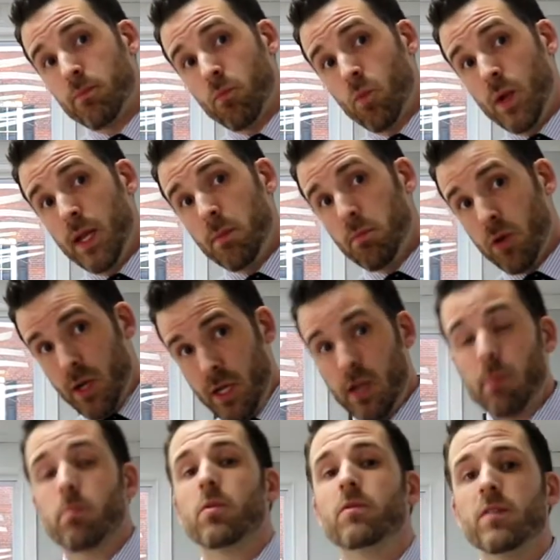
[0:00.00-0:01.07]
we put in
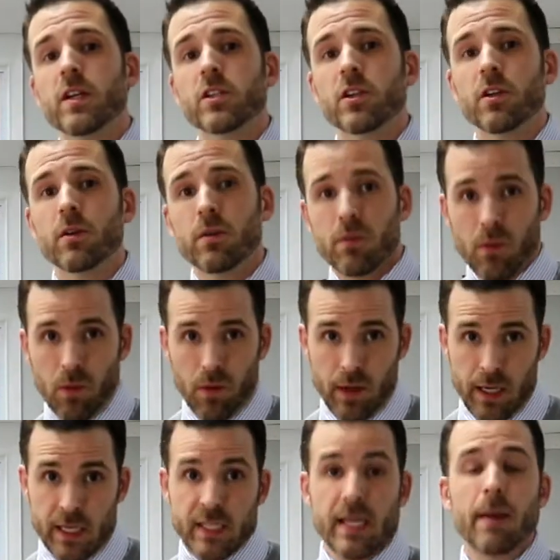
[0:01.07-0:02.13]
a provision or
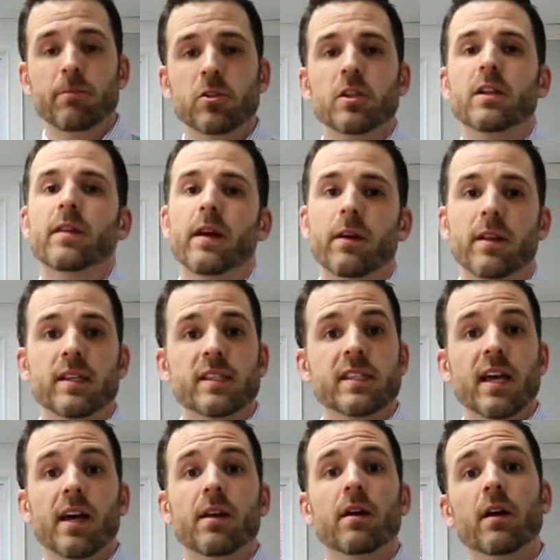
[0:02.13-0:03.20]
an exception in there that
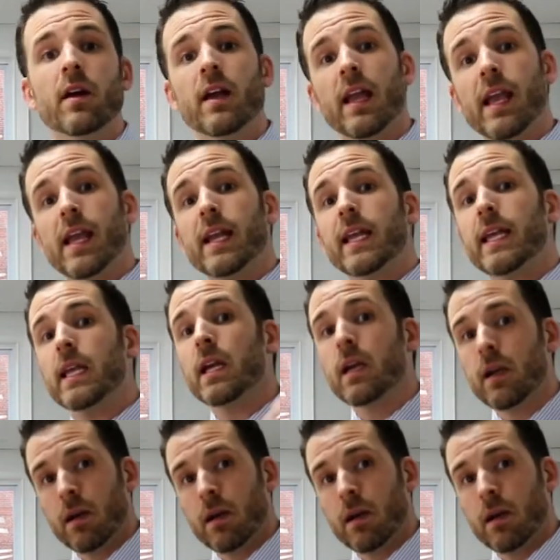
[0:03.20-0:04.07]
said any